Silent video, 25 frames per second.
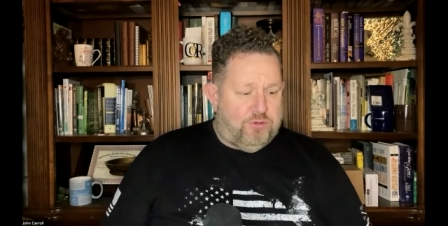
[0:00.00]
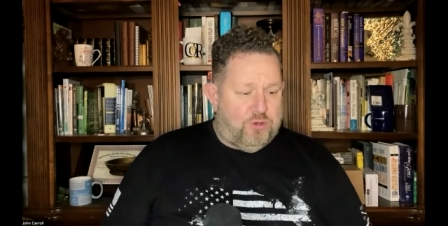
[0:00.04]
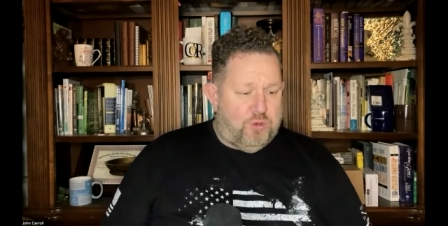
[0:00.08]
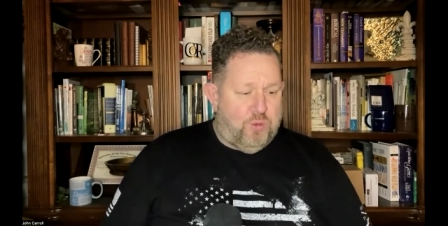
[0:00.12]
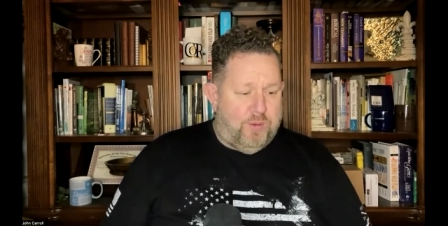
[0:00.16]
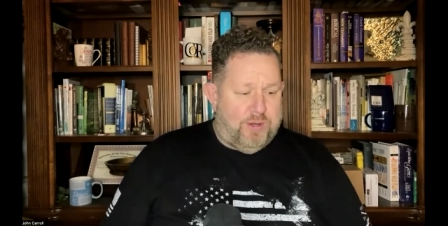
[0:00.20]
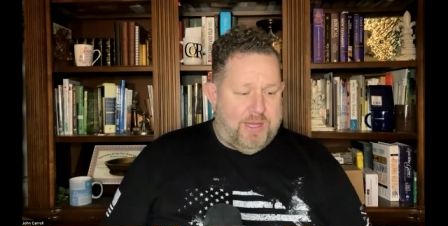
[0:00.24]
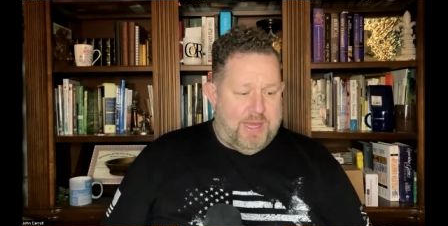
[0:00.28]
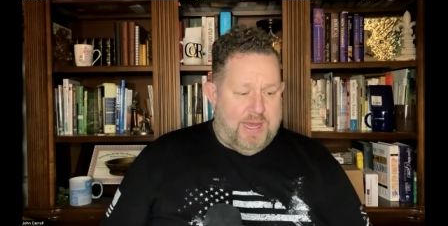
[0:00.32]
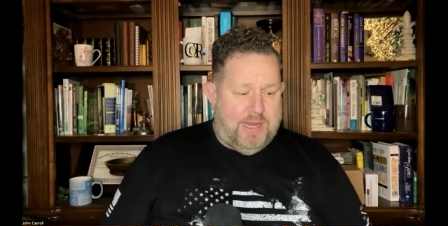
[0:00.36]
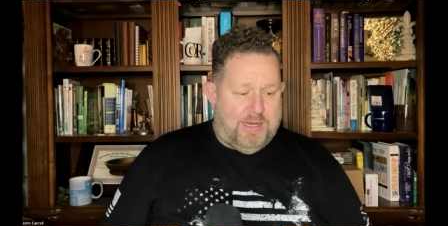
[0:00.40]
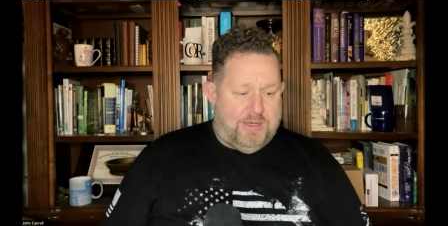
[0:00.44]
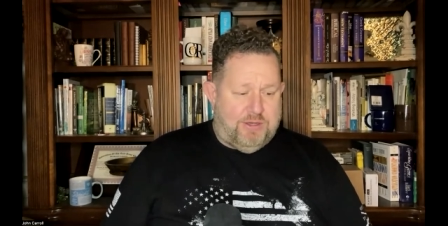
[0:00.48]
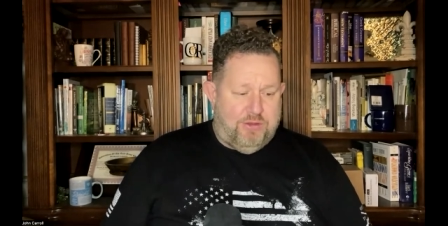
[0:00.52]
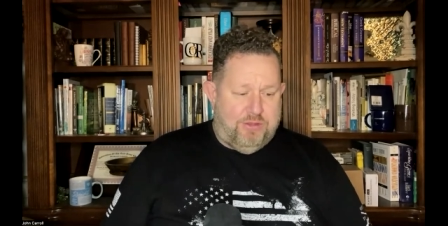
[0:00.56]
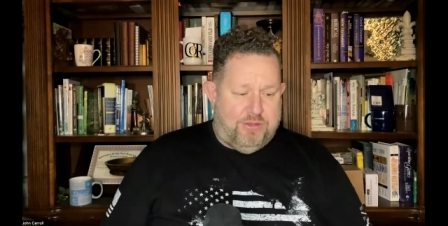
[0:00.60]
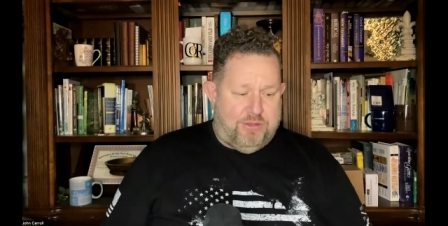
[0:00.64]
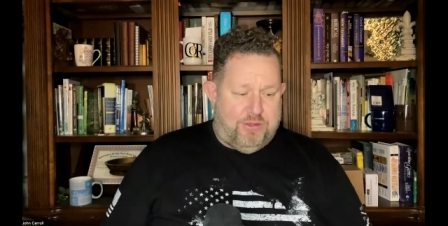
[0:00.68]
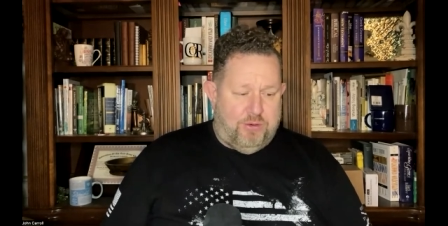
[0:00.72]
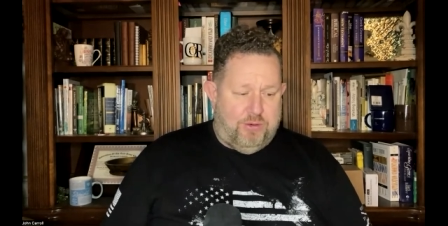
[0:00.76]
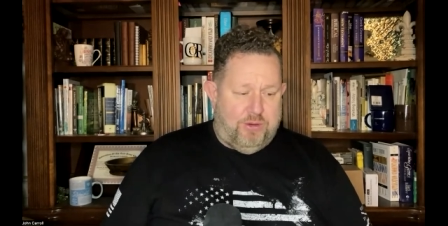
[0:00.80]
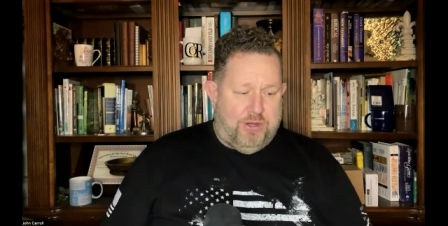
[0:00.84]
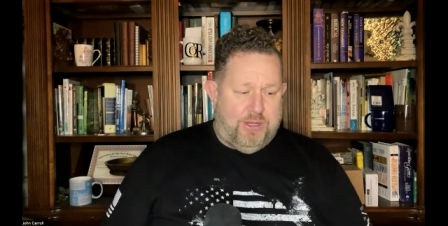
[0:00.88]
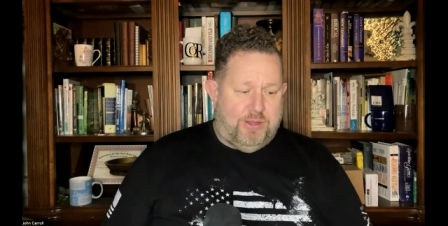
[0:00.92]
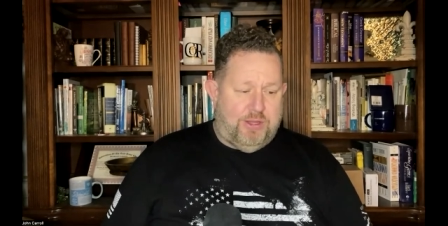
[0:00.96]
28 to
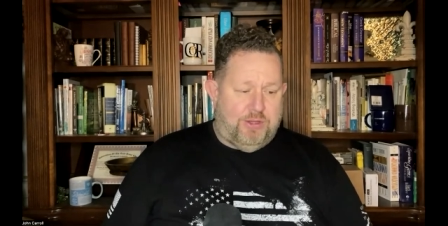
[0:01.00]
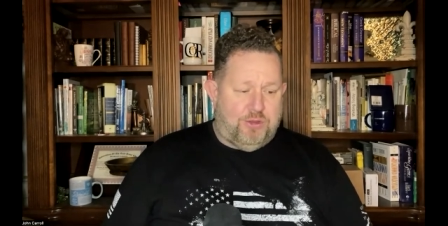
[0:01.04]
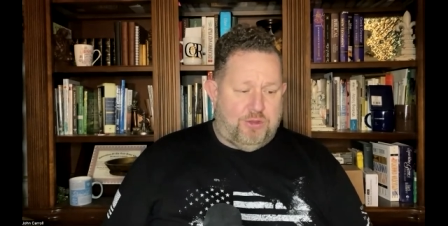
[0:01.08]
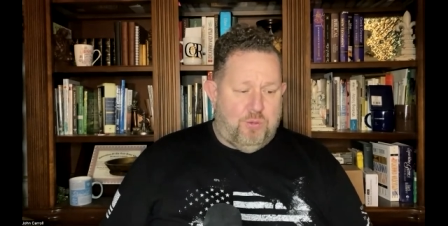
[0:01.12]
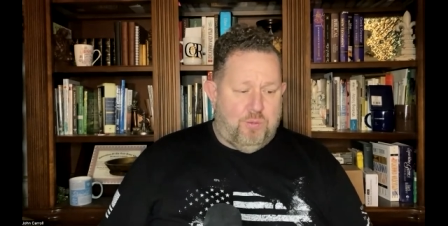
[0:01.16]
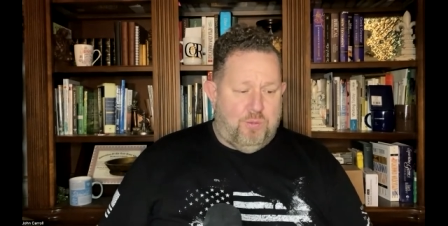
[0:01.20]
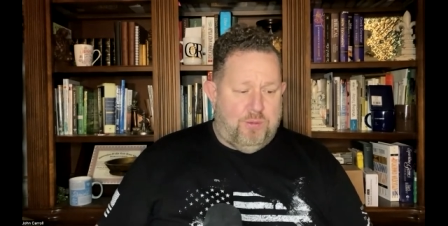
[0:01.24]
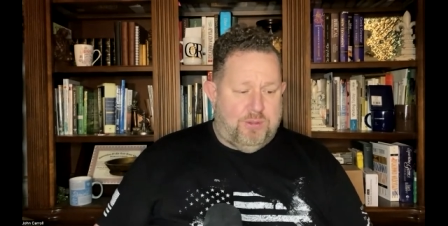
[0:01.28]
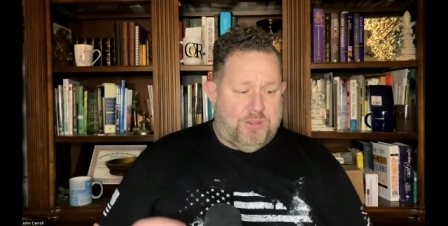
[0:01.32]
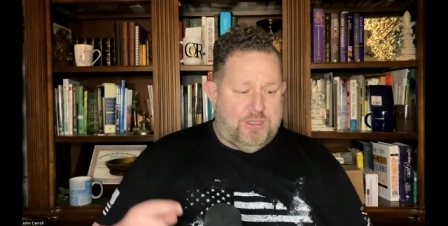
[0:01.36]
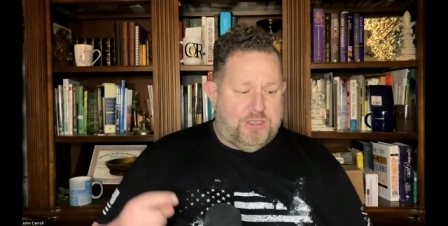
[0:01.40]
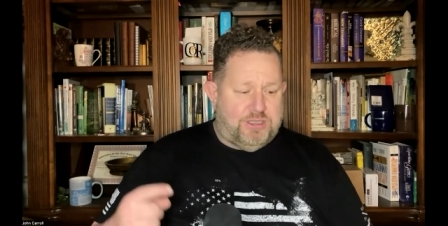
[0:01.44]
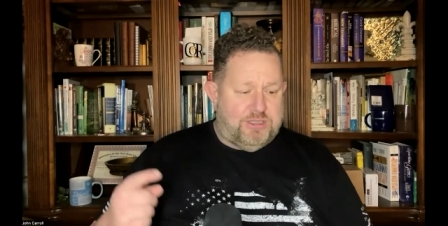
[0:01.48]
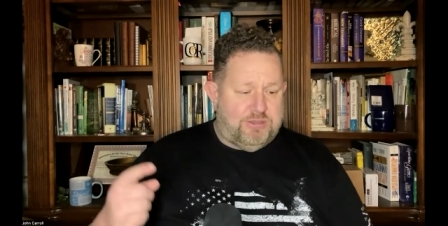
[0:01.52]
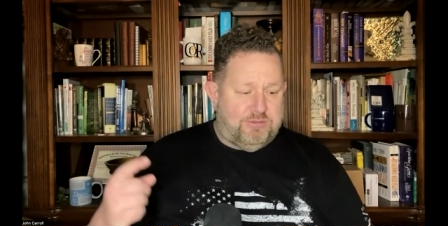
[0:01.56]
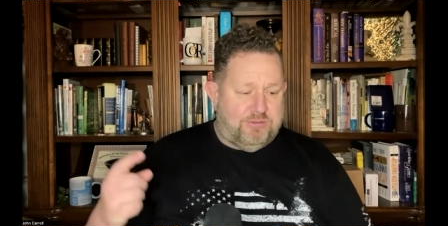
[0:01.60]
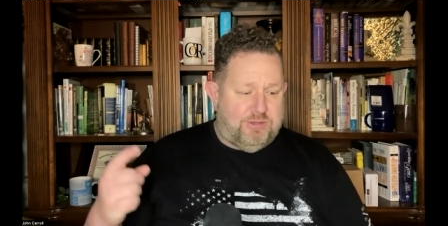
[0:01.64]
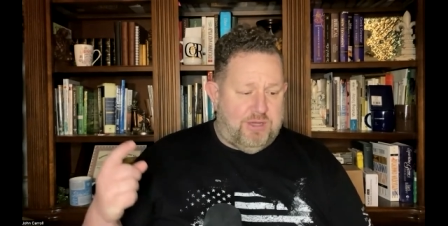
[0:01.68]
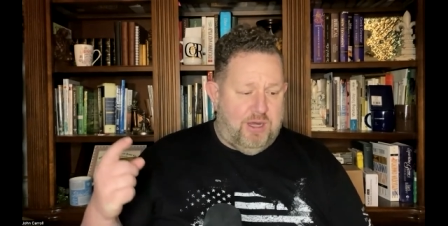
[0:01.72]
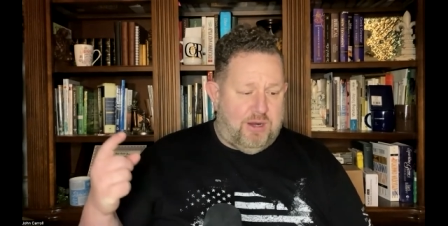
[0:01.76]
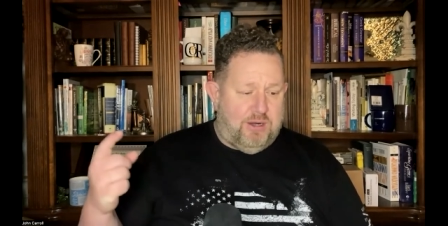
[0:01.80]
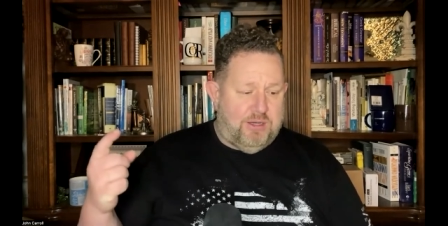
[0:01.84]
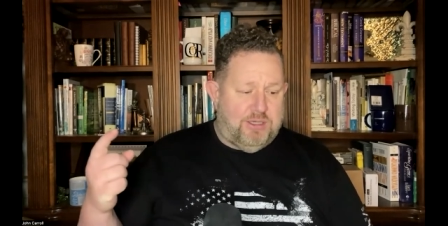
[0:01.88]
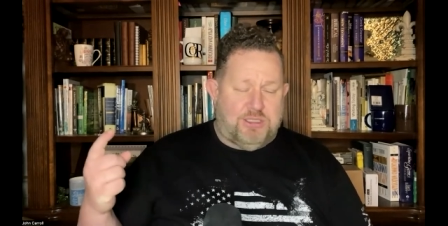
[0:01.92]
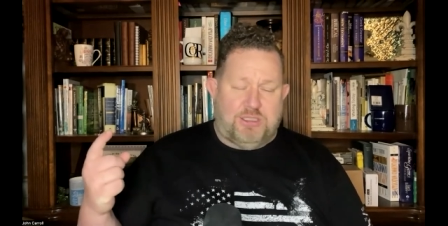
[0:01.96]
30 that the oneness of
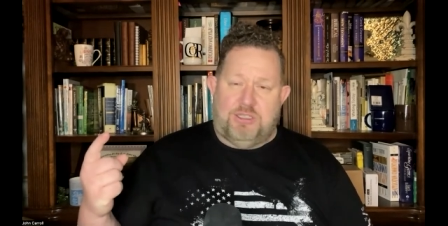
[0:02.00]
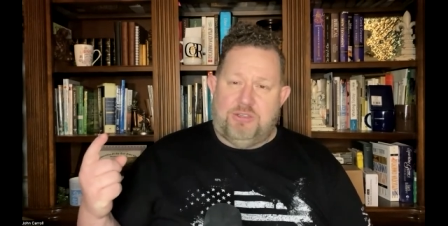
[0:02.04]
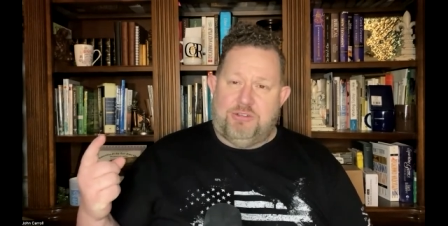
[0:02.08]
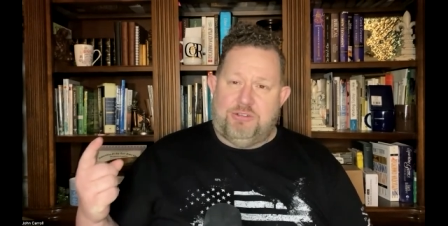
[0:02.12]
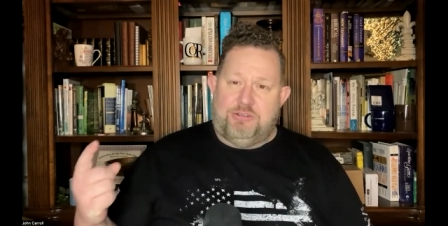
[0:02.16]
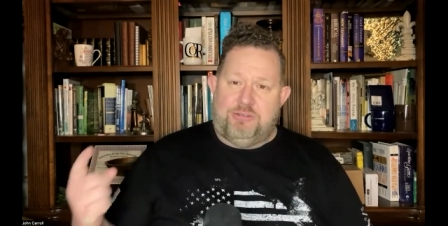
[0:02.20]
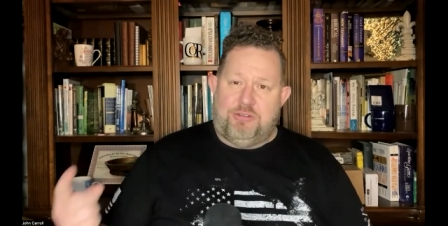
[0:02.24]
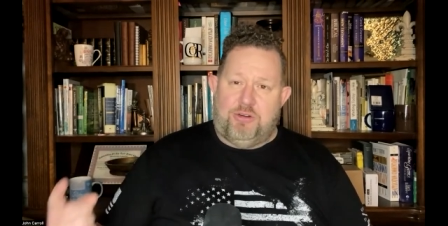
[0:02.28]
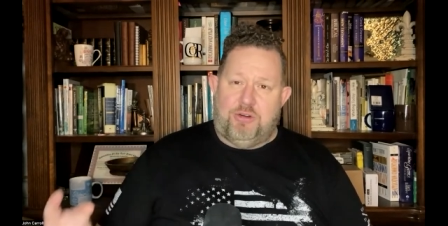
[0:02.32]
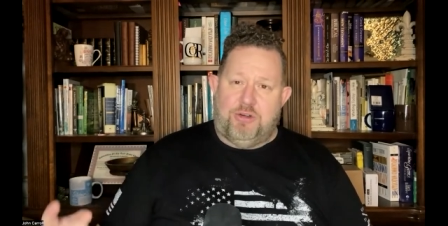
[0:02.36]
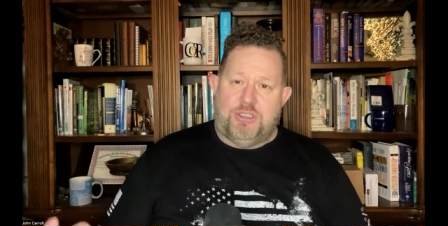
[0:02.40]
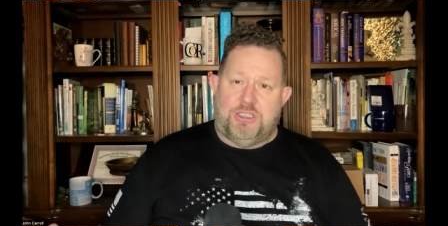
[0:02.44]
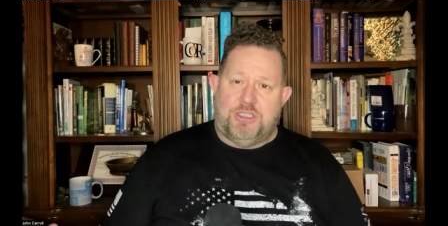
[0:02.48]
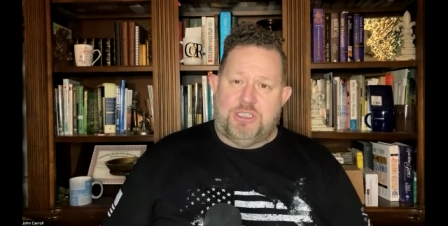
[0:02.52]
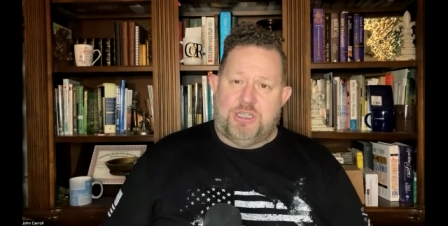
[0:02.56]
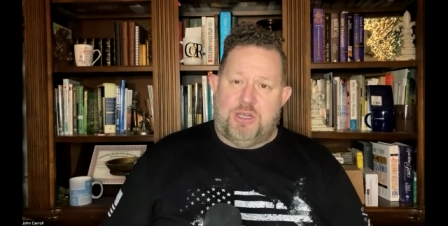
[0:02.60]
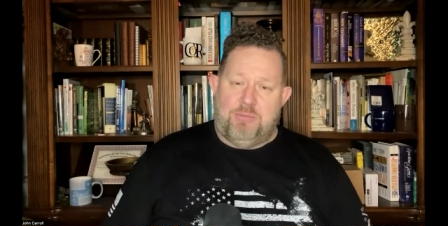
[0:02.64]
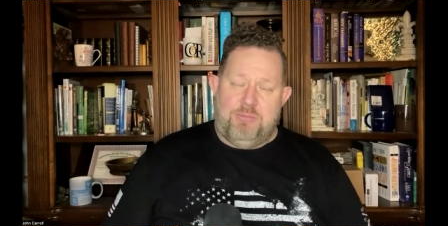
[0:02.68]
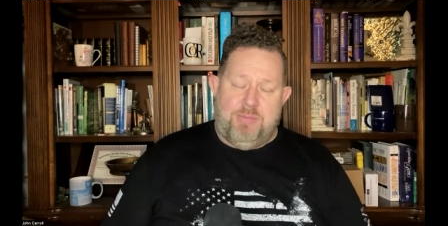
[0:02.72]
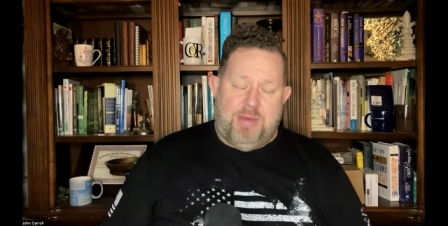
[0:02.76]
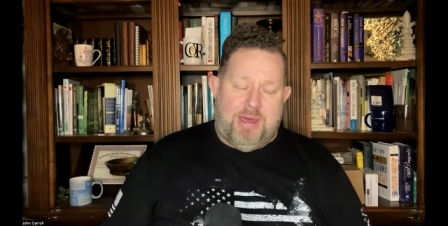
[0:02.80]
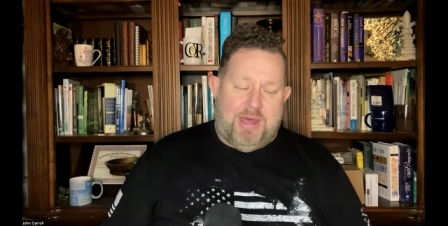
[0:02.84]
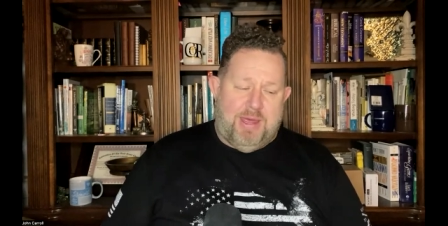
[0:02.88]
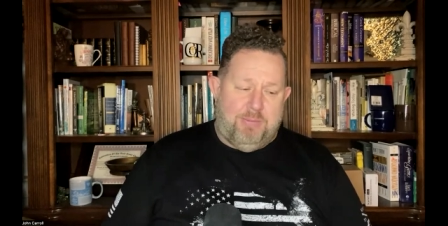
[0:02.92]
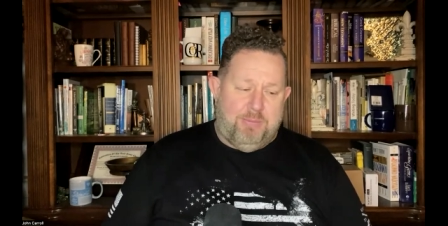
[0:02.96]
God is the first
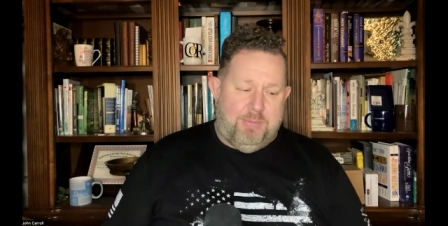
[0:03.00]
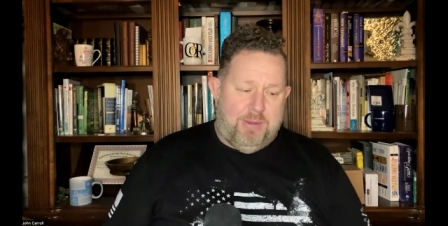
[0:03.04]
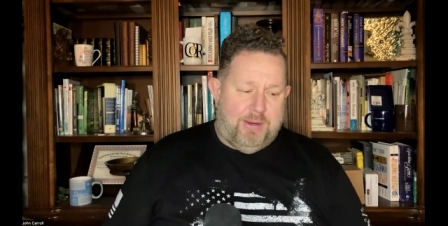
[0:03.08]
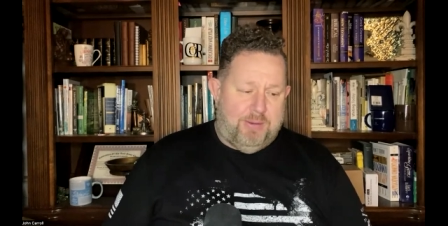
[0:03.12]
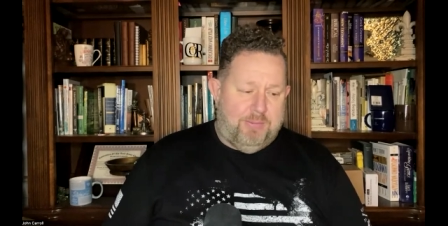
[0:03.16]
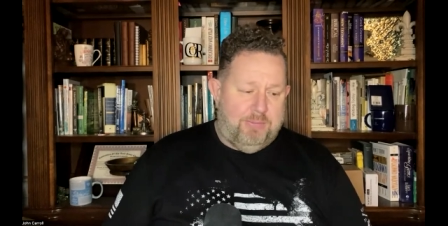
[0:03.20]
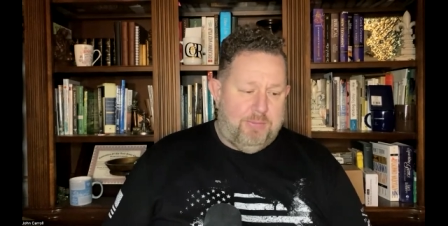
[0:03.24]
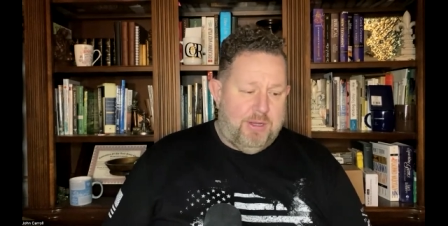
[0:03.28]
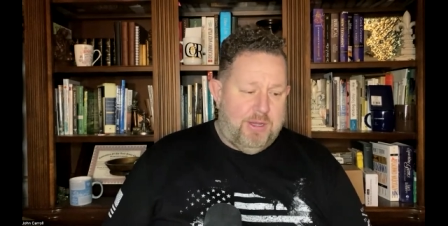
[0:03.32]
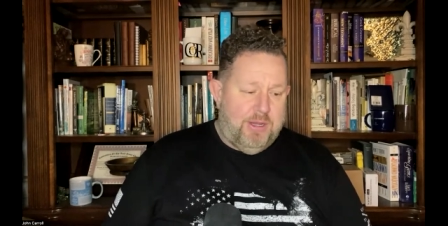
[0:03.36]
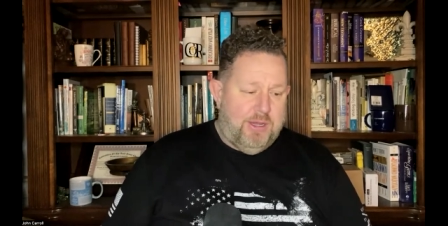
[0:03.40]
commandment.